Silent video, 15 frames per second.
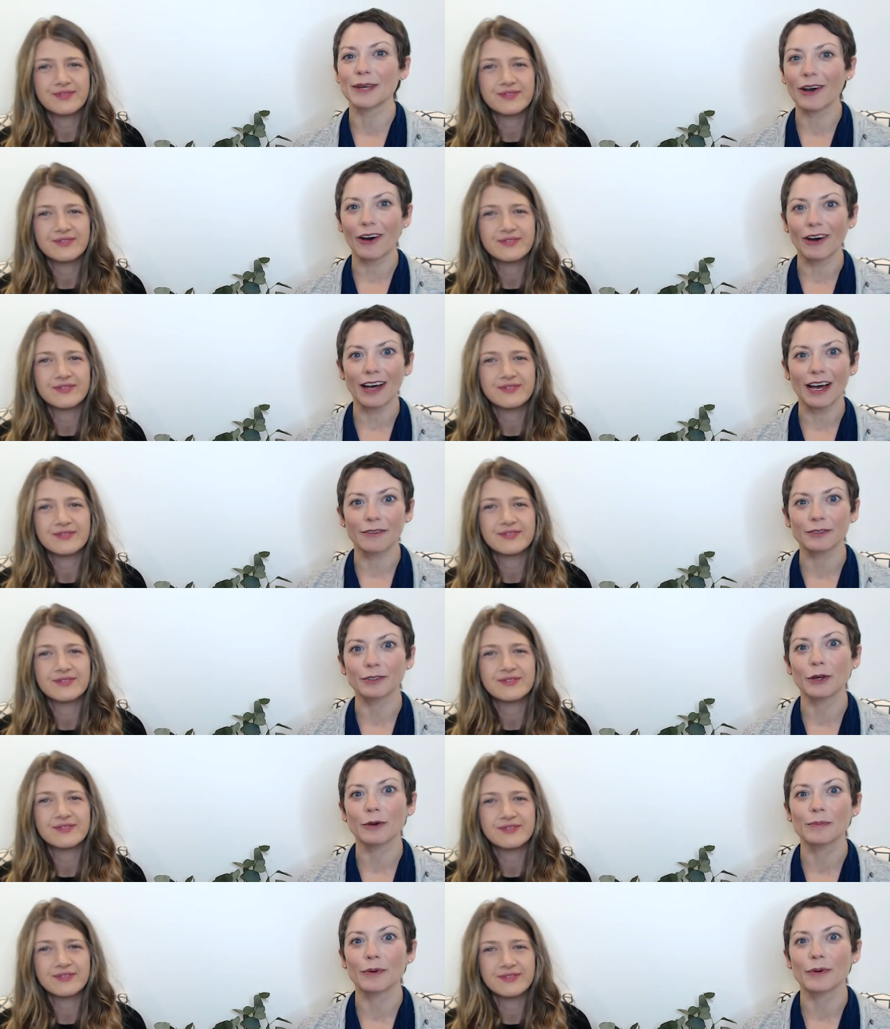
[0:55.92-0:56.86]
Speaker 1: all have
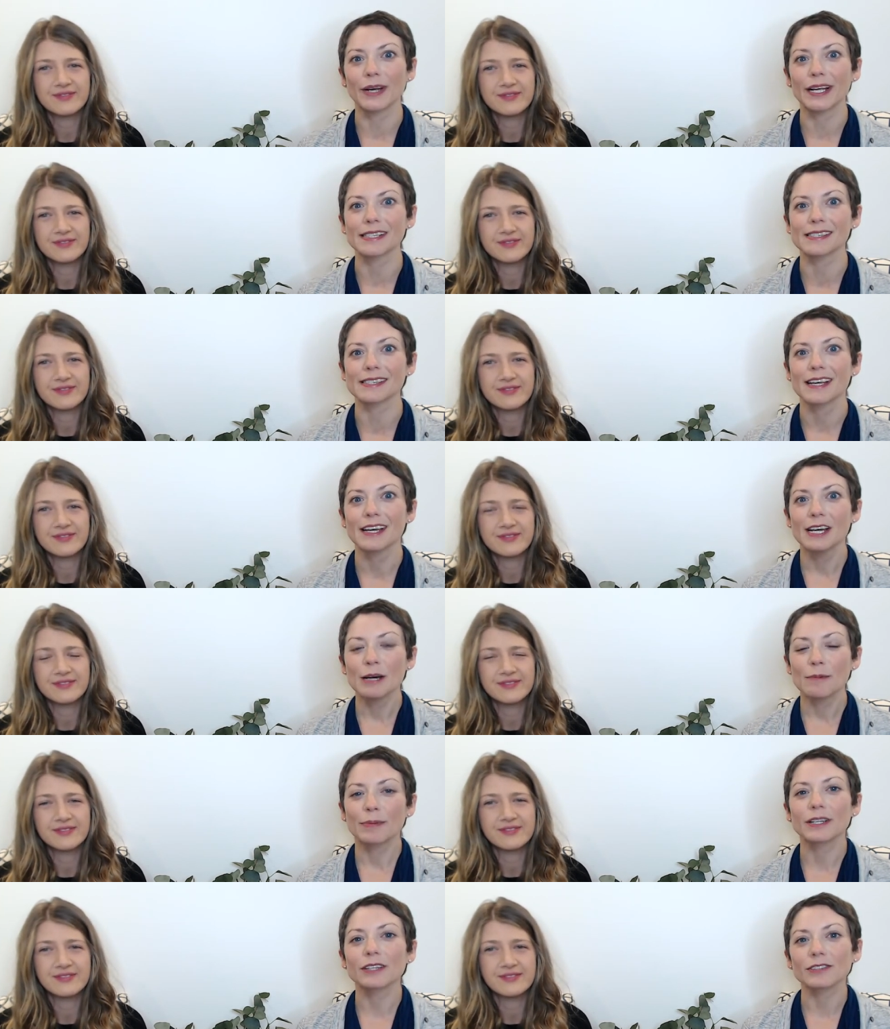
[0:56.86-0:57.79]
low points.
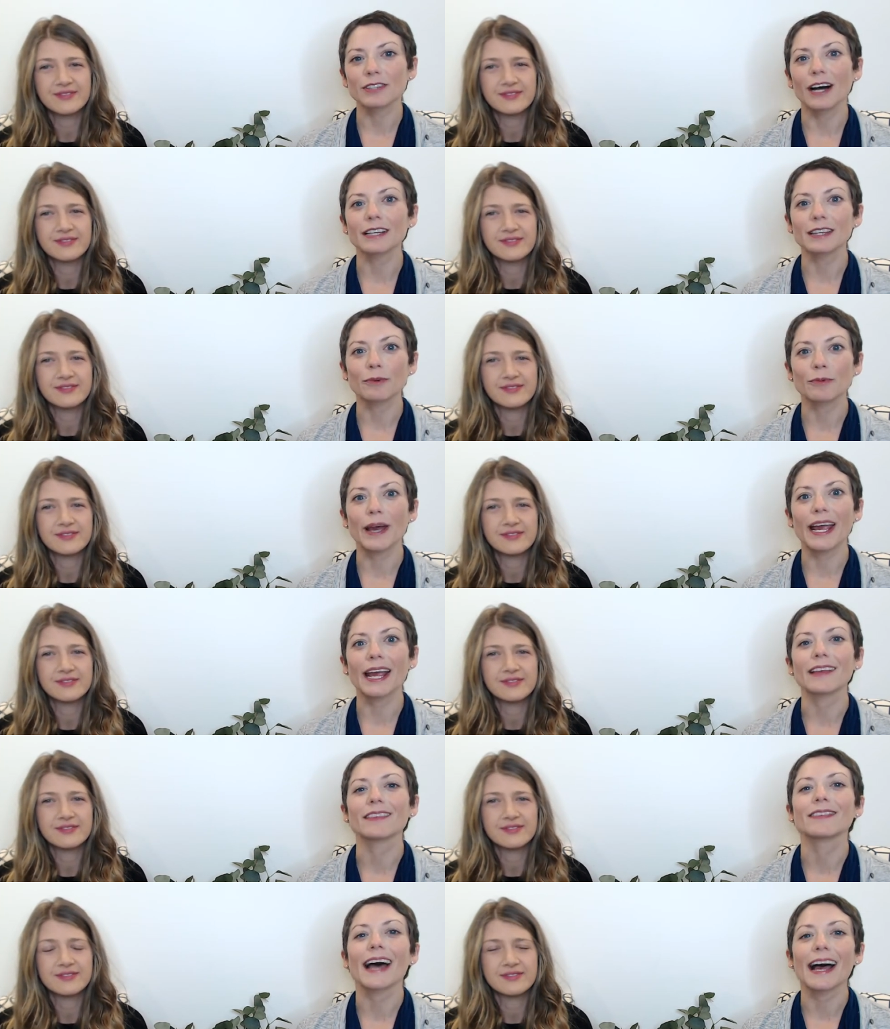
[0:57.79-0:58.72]
But along the
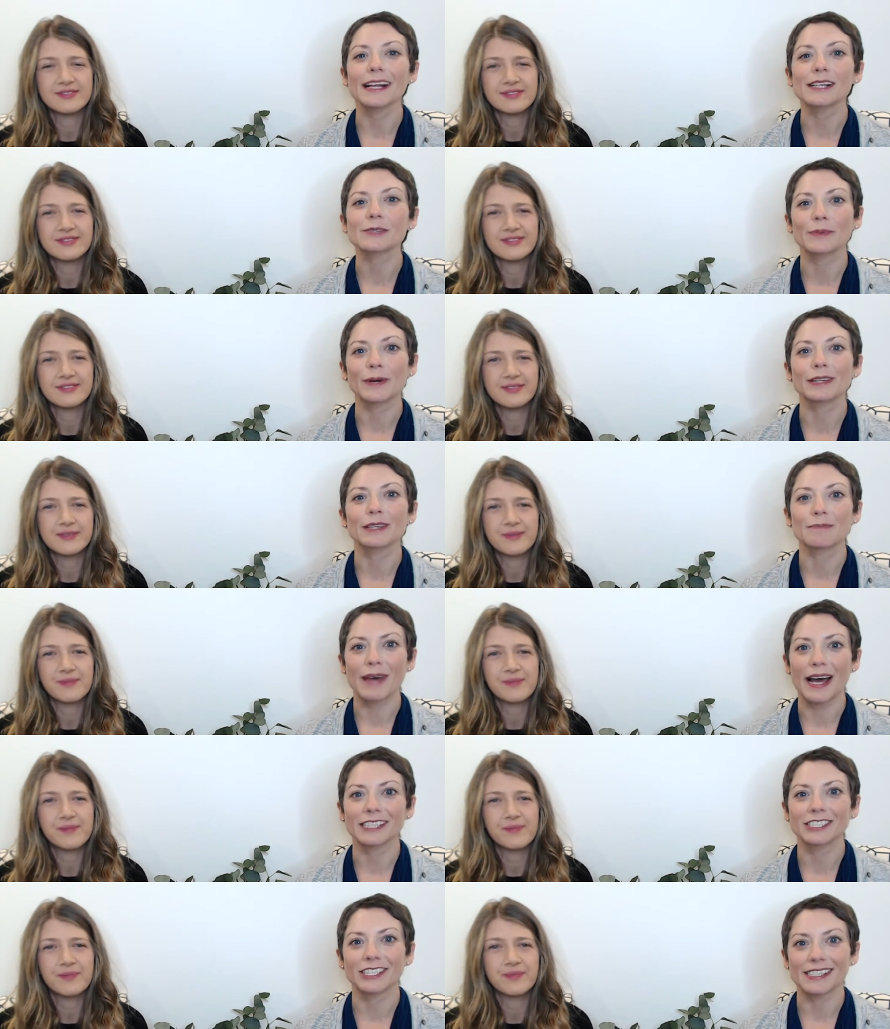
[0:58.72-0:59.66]
way, that's where the
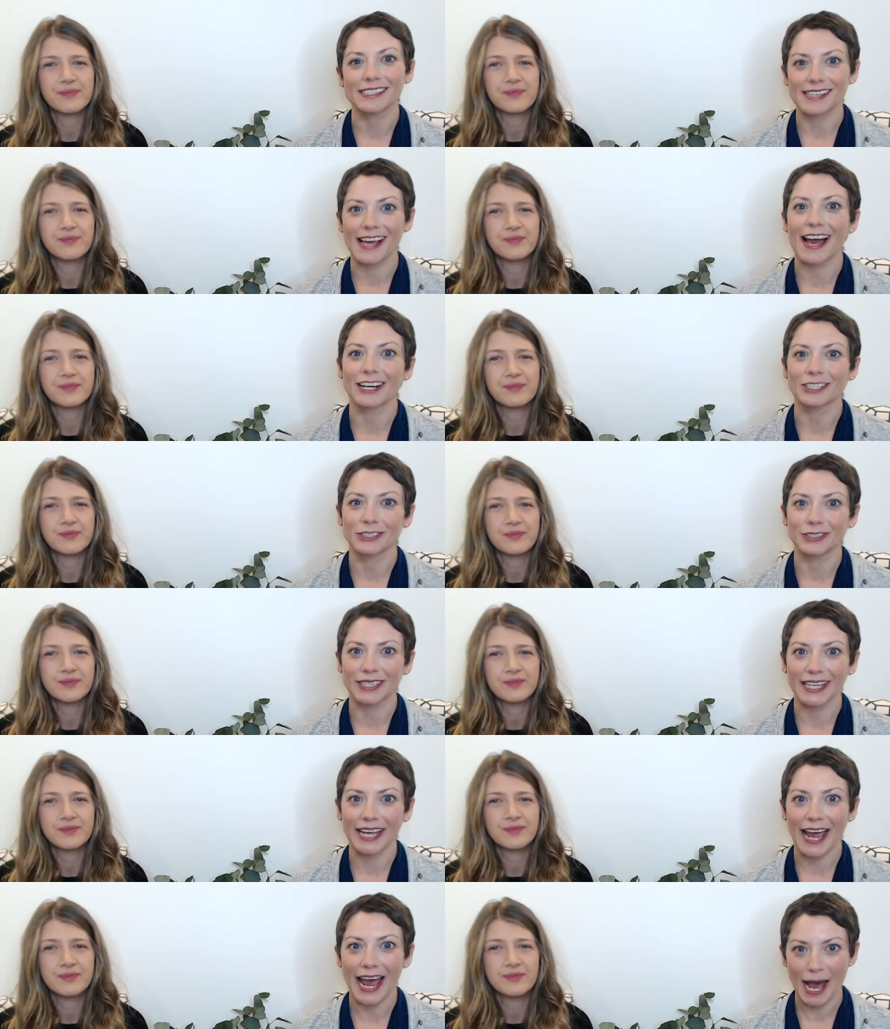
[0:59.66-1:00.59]
magic is
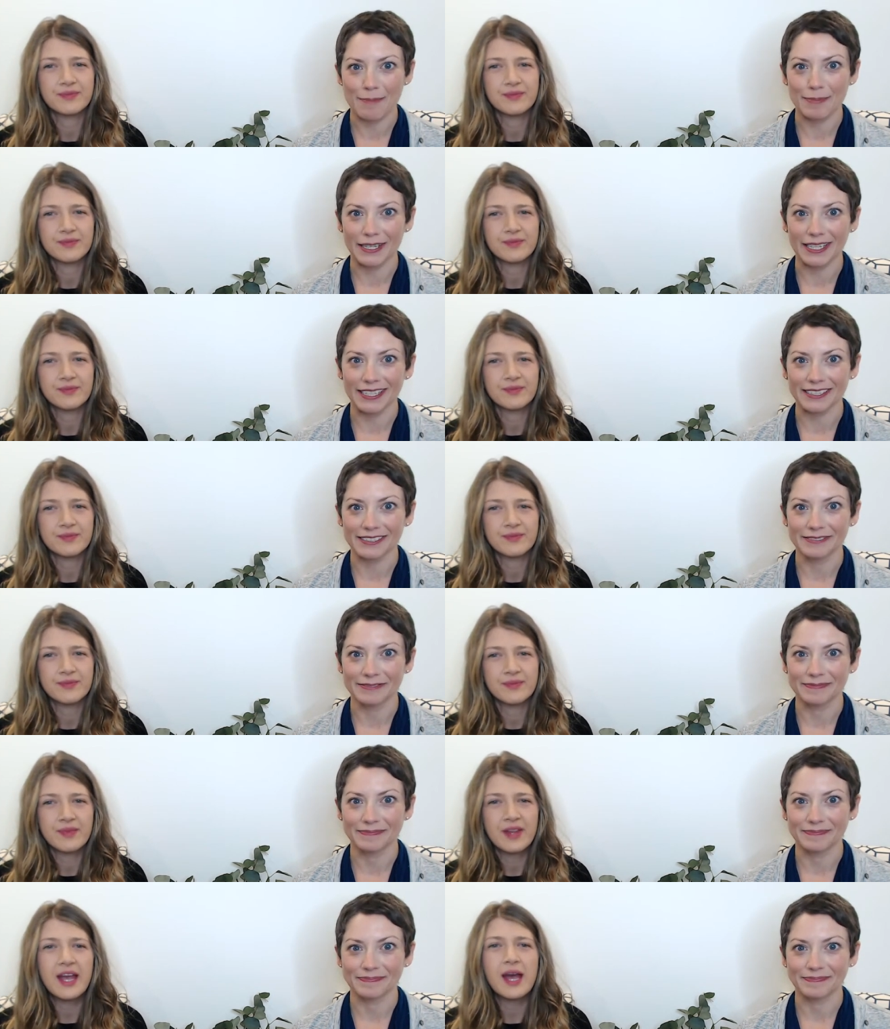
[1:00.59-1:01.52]
actually happening.
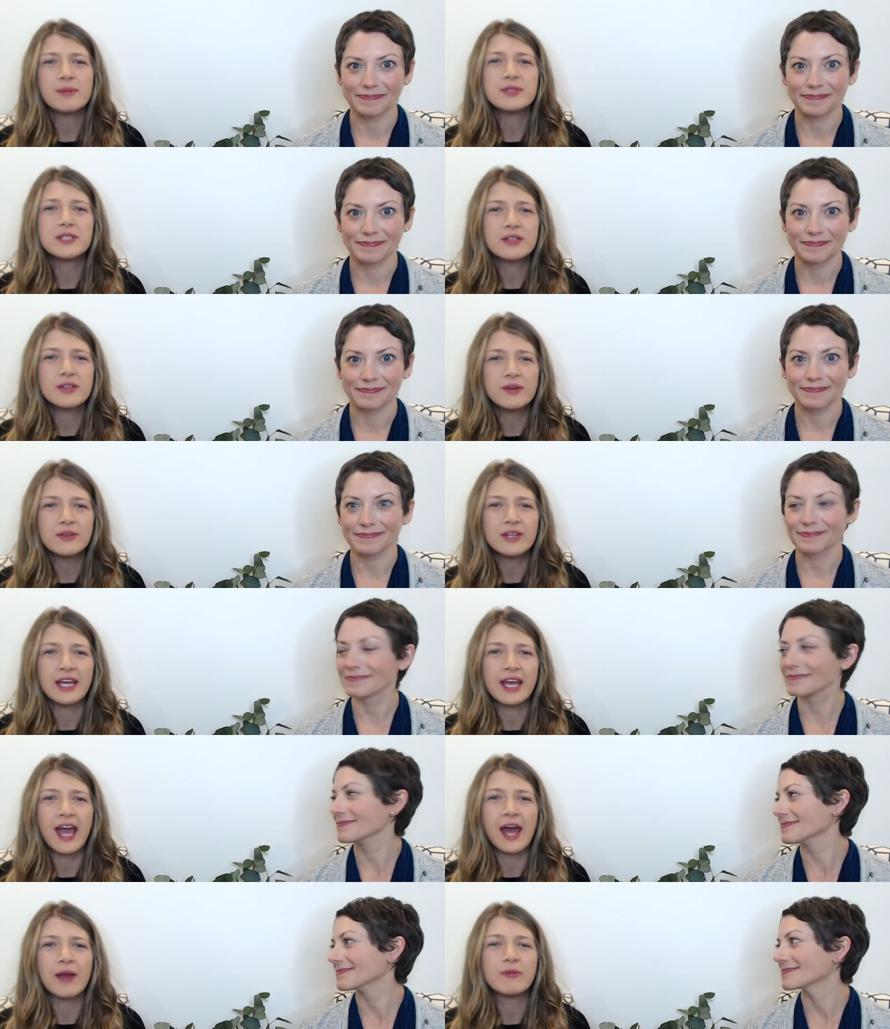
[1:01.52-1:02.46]

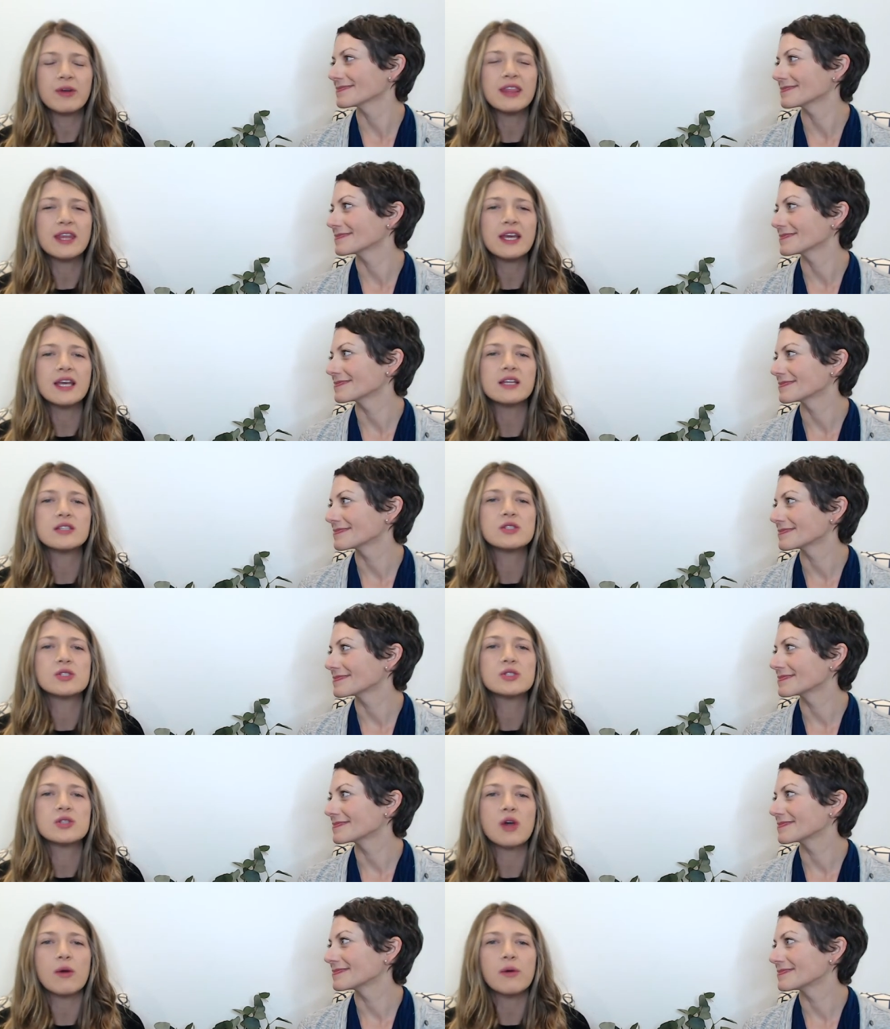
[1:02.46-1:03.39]
Speaker 2: Absolutely, and we think it's
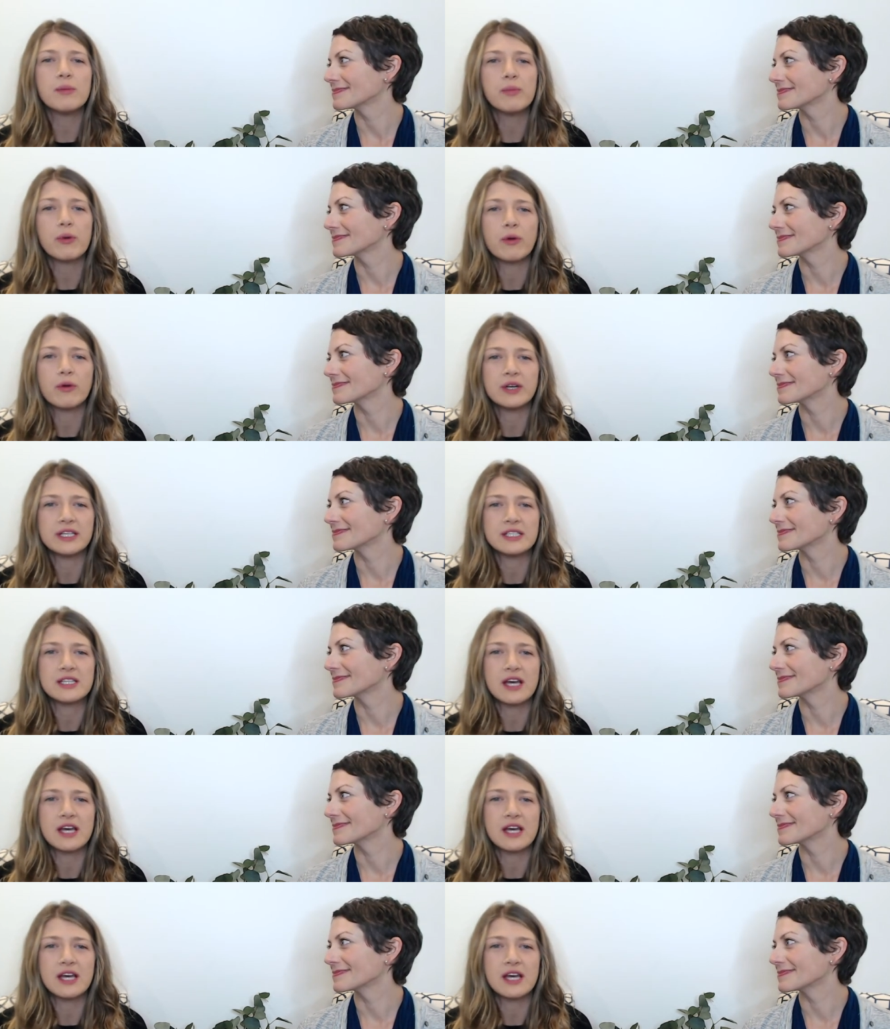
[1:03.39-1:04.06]
so important to